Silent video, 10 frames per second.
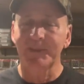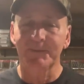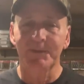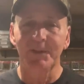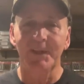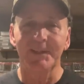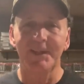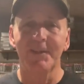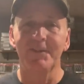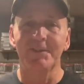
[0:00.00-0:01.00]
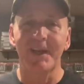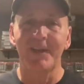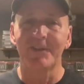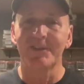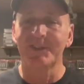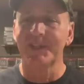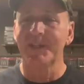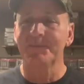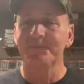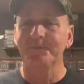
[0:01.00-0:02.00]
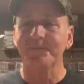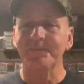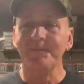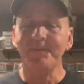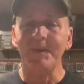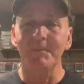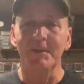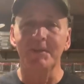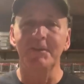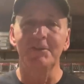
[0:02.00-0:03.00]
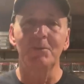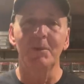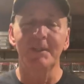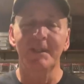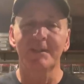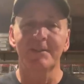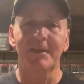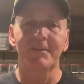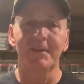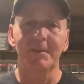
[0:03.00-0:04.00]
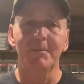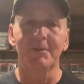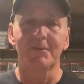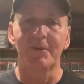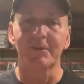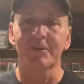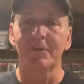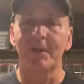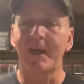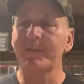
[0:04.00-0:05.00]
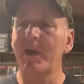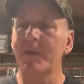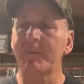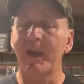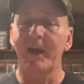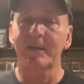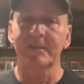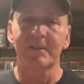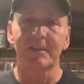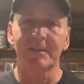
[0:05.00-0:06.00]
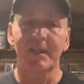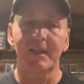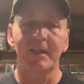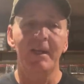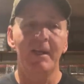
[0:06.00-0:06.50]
still hadn't got all these allergies yet. But the Vision 110 is definitely the most versatile. I've caught bass in this thing